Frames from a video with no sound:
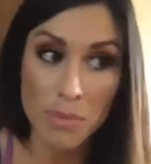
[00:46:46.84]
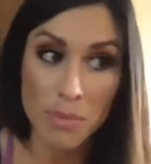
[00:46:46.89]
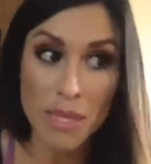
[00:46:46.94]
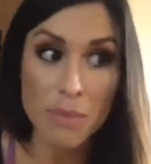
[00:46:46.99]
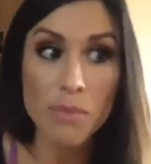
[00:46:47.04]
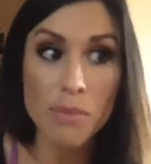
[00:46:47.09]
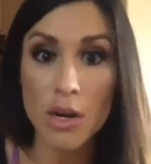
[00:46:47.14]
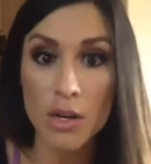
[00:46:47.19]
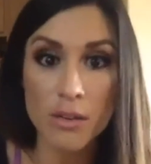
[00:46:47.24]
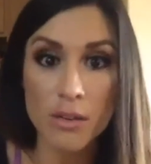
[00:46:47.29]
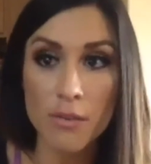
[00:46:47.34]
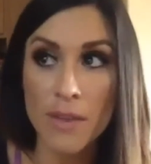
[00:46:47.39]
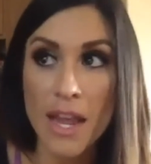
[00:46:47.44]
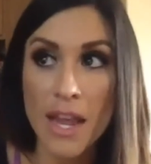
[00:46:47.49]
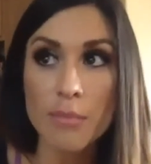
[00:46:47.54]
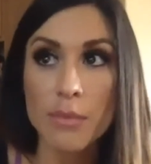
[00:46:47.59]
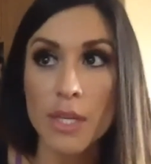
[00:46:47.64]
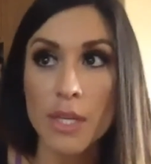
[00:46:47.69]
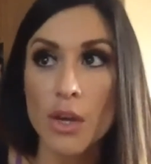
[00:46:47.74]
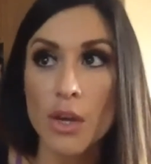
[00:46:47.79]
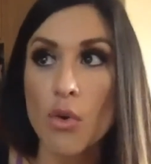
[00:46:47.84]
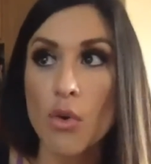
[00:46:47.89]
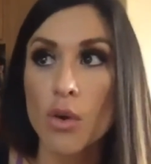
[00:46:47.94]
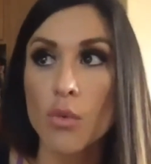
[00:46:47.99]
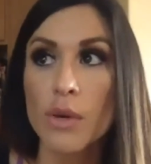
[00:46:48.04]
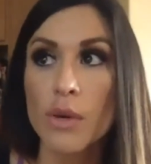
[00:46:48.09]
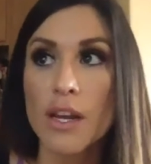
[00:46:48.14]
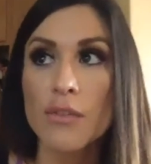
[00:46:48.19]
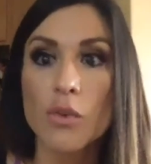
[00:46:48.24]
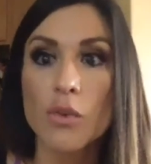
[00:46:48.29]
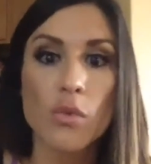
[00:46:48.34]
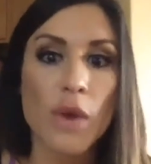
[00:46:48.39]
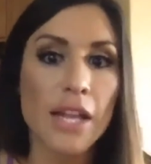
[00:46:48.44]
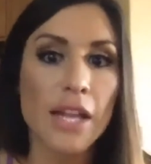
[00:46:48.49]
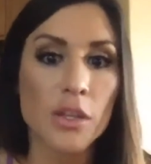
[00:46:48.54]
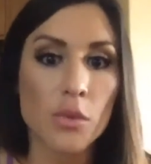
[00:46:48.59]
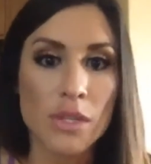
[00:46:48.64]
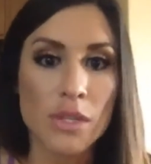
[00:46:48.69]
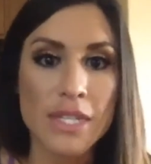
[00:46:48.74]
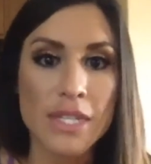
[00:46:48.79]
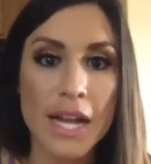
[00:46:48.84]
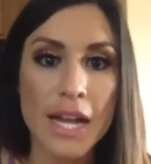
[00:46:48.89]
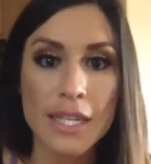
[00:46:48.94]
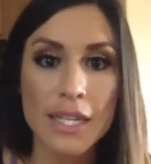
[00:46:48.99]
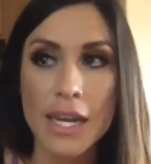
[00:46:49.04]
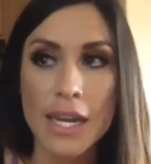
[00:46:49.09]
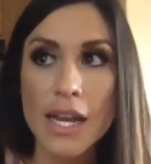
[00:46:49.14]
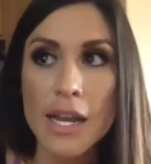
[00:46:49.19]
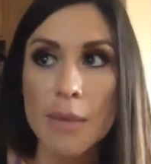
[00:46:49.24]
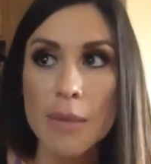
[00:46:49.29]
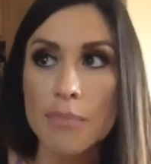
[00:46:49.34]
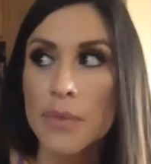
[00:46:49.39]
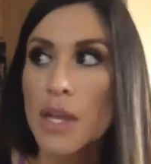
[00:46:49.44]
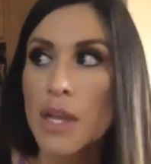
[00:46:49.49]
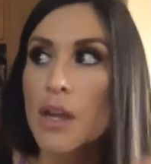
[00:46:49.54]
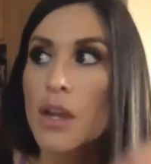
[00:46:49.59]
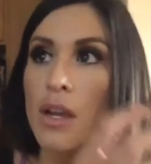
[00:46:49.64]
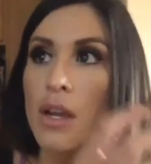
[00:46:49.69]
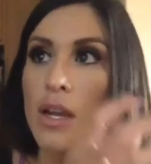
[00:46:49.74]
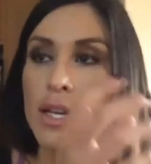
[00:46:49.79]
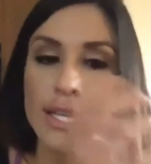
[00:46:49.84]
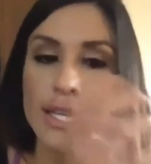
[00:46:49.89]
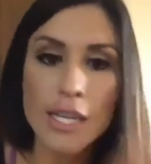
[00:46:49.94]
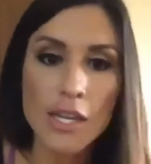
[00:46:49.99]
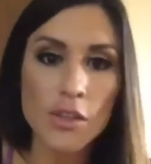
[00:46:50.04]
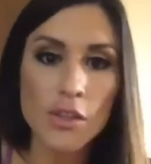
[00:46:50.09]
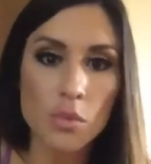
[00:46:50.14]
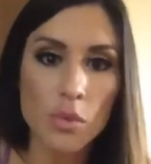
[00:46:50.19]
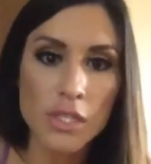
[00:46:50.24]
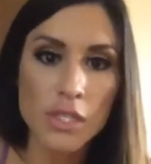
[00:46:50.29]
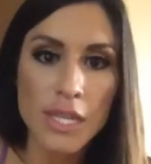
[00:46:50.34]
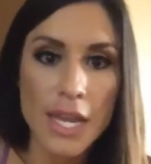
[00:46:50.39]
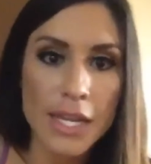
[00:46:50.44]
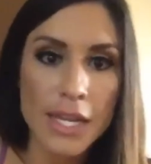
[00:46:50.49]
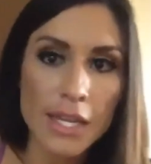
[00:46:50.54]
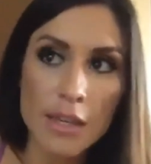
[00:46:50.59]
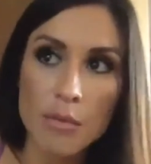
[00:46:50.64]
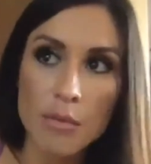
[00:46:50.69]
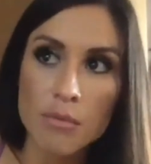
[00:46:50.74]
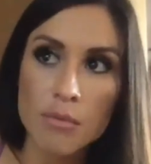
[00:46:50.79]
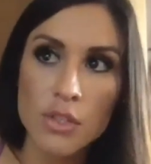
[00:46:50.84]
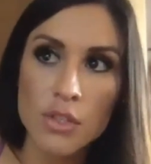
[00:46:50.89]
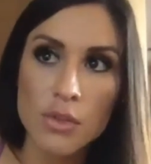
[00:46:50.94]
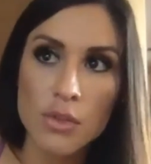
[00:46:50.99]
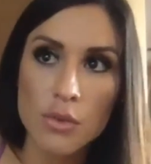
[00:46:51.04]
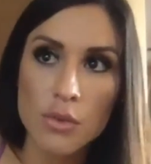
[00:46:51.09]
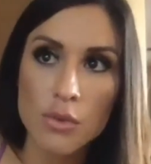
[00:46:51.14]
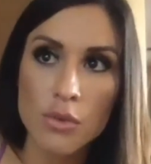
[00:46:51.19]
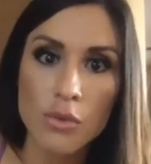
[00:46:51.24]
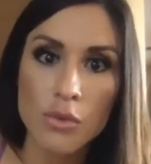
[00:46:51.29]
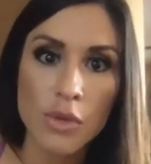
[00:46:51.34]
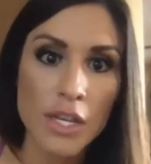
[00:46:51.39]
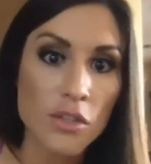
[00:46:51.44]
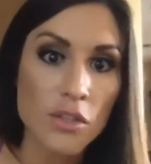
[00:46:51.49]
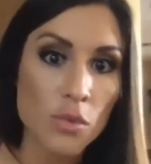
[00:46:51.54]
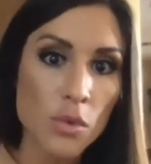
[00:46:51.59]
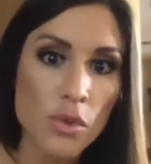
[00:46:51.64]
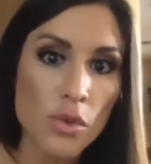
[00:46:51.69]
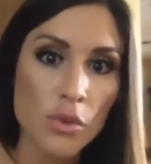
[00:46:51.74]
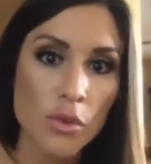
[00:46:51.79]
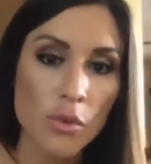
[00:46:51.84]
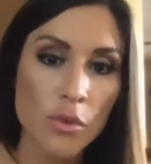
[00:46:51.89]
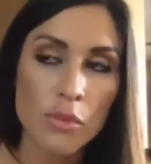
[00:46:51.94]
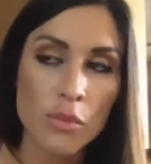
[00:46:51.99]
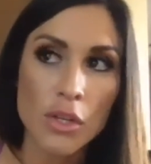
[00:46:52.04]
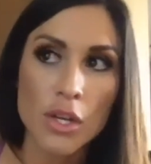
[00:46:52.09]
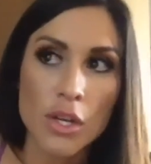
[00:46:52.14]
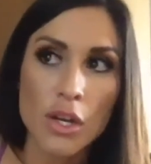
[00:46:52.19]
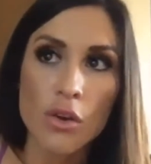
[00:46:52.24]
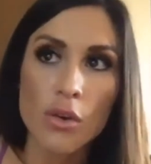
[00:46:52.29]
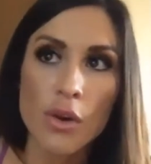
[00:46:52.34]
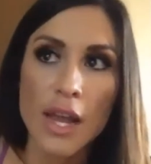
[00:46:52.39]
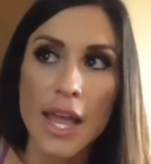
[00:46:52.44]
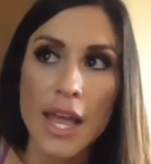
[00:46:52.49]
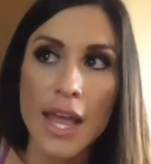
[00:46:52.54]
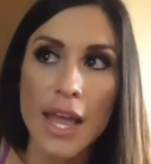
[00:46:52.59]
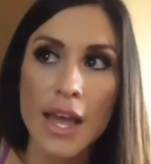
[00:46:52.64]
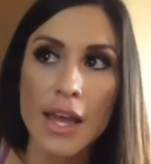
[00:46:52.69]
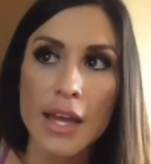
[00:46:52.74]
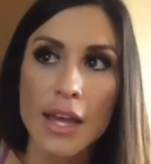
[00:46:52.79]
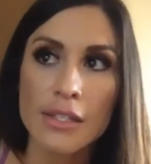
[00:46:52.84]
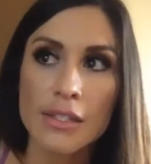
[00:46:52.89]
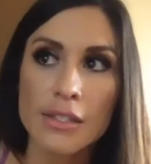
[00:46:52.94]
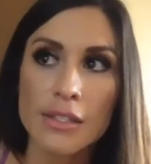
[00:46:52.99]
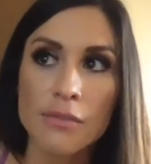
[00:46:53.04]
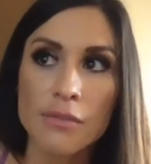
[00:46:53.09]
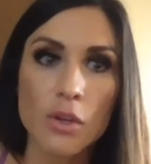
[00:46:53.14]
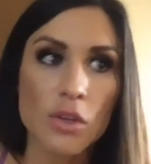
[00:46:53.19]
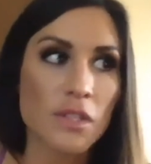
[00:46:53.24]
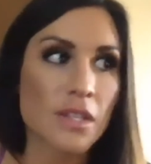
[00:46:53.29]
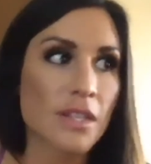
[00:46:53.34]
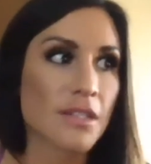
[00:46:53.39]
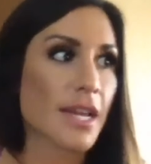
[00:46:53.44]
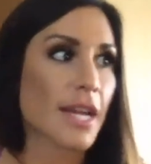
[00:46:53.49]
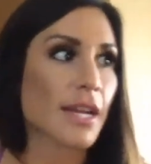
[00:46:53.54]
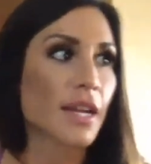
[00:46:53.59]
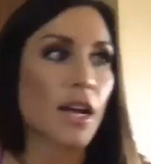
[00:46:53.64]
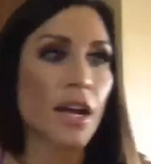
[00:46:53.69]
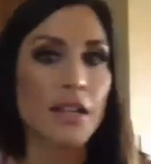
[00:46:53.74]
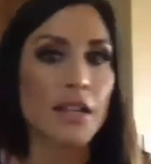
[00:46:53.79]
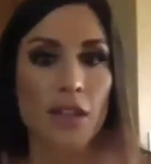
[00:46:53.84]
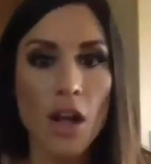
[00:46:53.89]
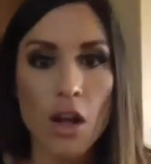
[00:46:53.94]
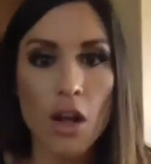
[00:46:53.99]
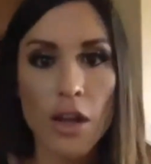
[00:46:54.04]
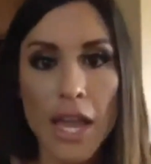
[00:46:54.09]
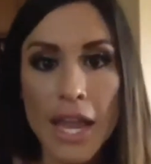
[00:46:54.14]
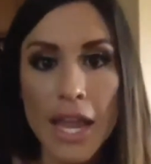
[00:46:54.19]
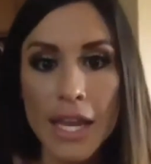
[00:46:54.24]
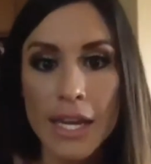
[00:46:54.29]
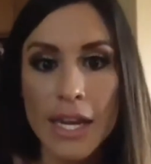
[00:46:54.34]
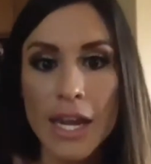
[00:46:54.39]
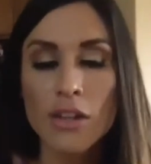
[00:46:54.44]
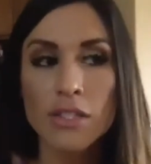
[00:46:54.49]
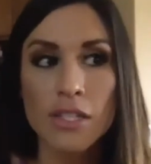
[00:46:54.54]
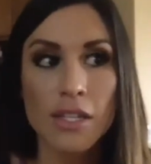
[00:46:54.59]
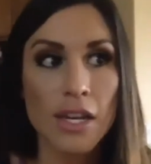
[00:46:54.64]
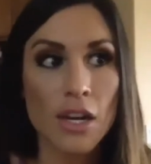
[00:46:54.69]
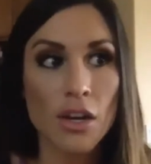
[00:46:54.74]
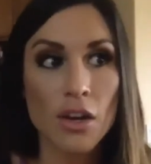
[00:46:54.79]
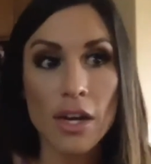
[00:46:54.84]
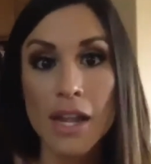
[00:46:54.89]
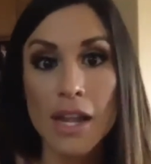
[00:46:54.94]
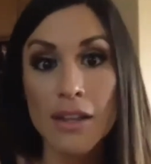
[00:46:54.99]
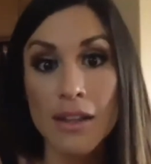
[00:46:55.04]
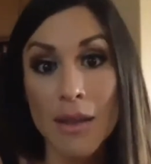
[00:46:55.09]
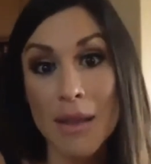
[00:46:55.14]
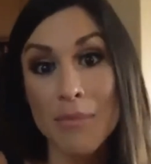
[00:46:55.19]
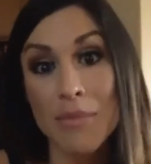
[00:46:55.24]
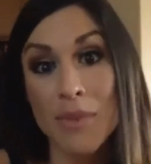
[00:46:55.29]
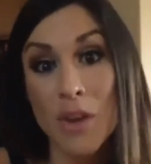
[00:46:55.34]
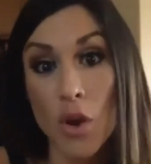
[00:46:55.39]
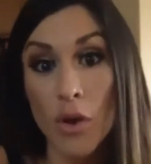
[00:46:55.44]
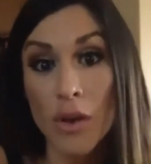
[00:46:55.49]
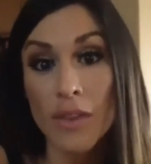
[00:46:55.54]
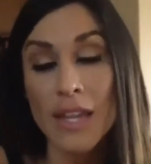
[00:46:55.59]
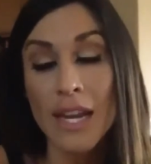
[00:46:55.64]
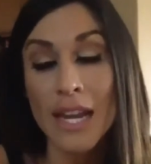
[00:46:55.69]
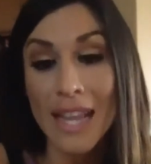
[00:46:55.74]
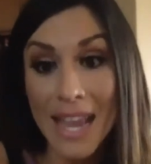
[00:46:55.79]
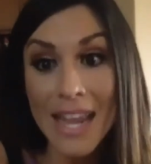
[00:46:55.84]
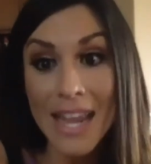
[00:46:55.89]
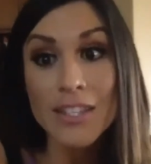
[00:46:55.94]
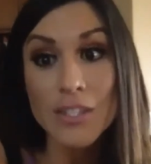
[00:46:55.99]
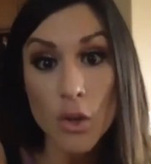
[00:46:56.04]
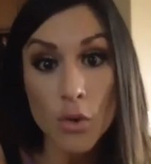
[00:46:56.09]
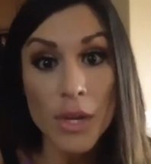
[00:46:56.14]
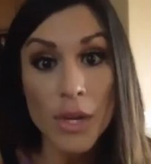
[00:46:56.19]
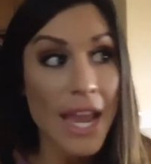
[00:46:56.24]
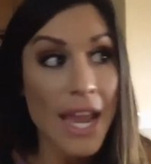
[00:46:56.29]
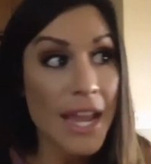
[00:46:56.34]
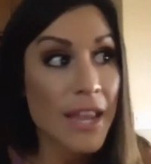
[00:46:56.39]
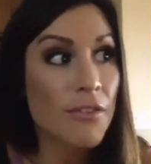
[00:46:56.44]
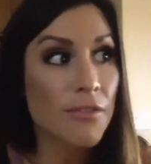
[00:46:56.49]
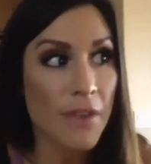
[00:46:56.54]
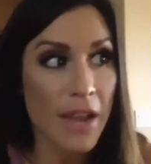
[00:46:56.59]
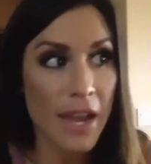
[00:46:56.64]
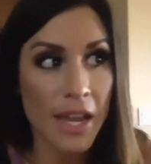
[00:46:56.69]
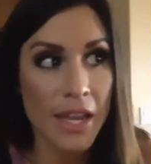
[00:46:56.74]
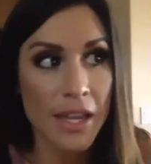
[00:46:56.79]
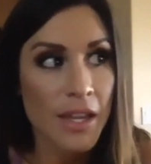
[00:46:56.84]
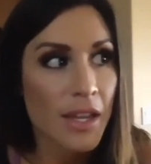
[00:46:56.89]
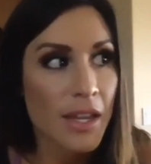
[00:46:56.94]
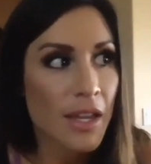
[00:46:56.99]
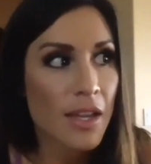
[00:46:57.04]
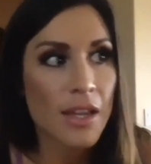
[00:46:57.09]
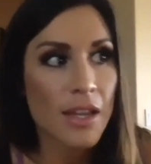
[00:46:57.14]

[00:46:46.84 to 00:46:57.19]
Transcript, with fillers: be part of the family. Or whenever Rylan was acting up, Keith would take him to his room, you know, and versus like us all hanging out to here and, and knowing that, hey, it's okay if I,